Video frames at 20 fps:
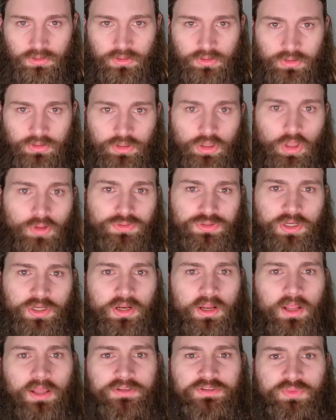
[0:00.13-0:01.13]
Yo, what's going
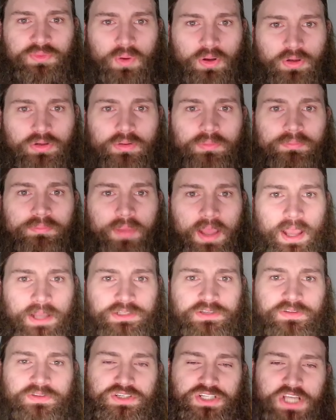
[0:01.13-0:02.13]
on, guys? Welcome
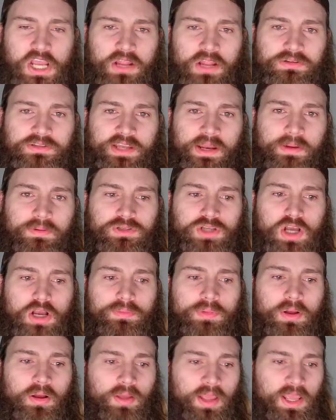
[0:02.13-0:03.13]
back to the channel. Today we're talking
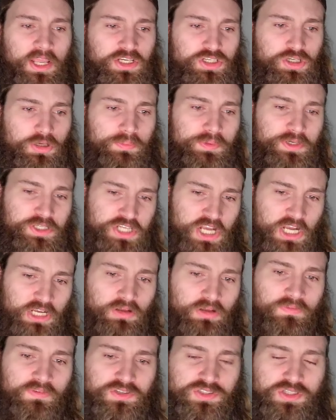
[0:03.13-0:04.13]
about Angel
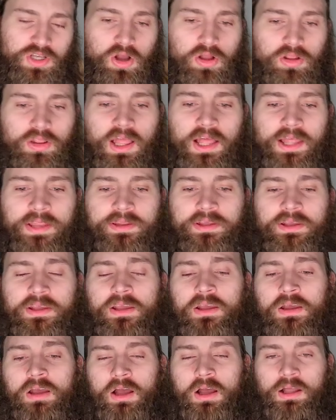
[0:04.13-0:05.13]
Pacheco versus Caolán
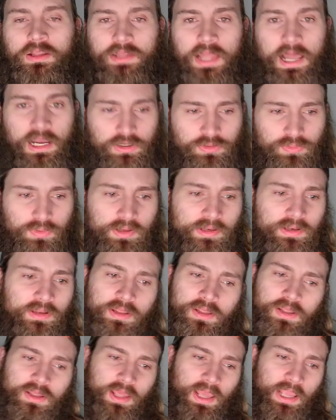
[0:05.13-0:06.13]
Loughran.
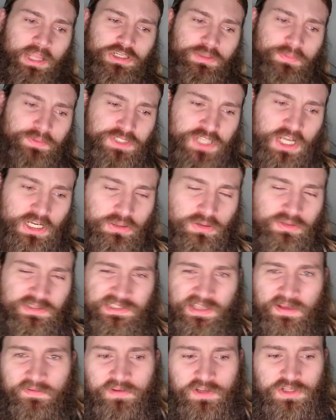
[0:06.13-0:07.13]
Angel Pacheco,
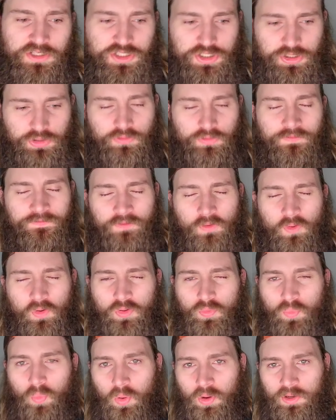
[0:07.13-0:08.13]
7-2,
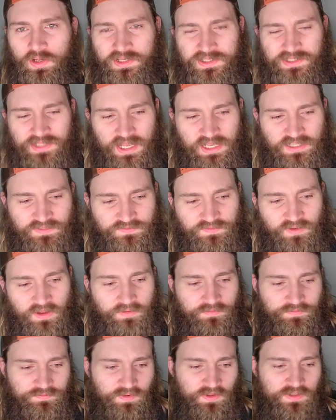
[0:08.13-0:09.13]
4-1 his last
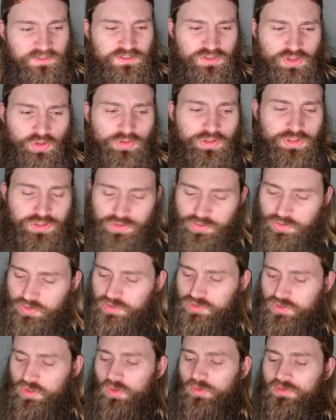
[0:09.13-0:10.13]
5 fights, 32
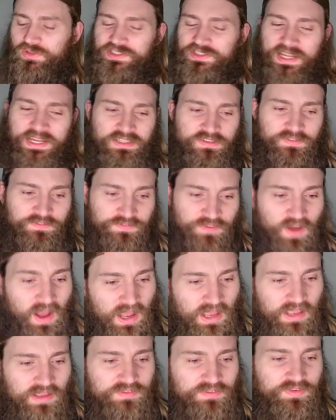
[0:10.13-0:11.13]
years old, stands
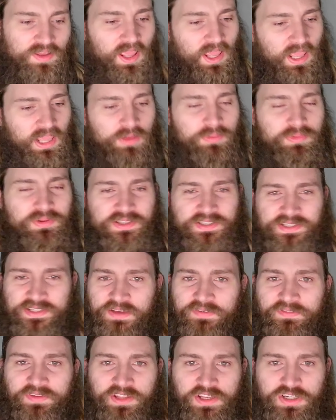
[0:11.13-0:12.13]
5'8 with a
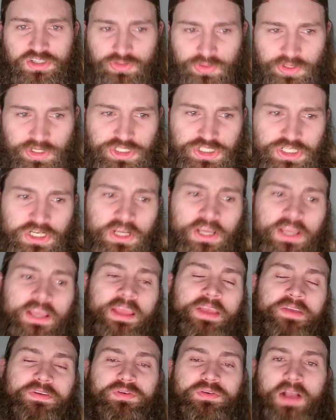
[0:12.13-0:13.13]
70-inch reach.
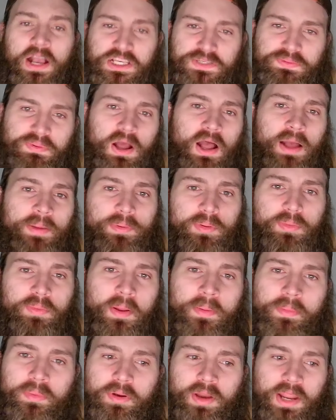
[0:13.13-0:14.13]
You guys probably
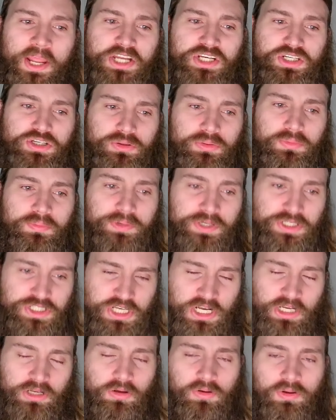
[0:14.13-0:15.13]
remember Angel
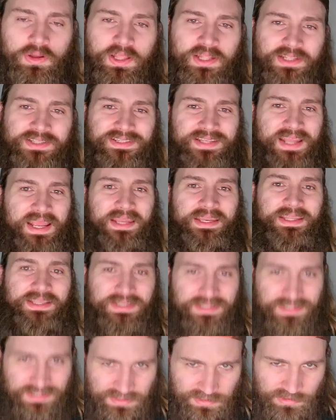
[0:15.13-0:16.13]
Pacheco against
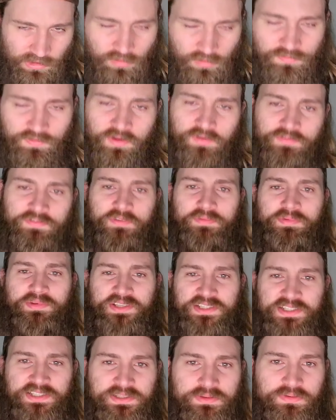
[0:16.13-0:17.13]
Danny Silva
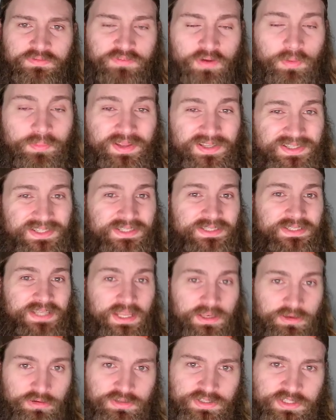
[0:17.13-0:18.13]
from his
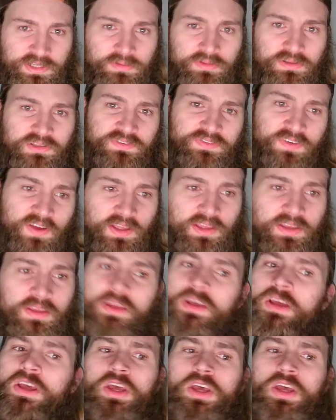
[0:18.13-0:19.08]
Contender Series fight.